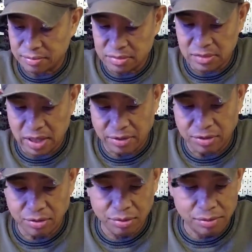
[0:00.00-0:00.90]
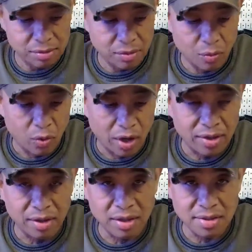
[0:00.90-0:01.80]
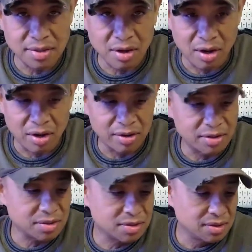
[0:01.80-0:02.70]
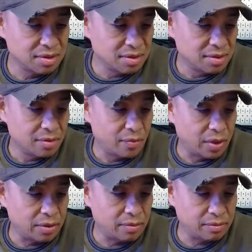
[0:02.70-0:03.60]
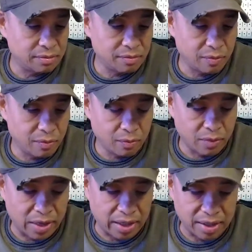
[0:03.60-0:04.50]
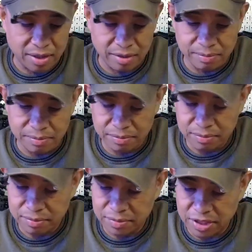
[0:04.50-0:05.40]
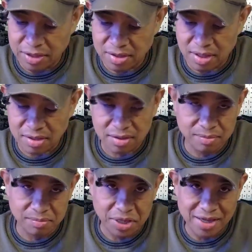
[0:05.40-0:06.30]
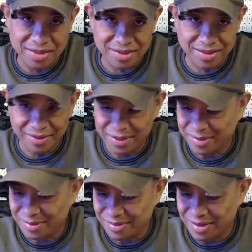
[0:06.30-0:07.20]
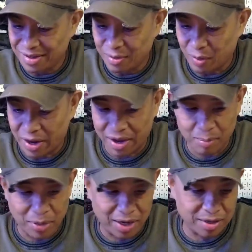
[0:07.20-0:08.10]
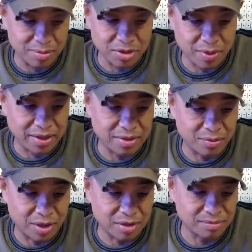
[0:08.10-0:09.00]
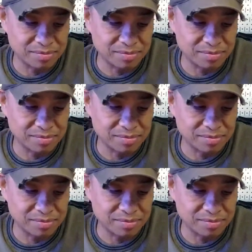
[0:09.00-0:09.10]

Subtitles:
I do run these cars when I get them, because that's basically why I buy them, so I can run them.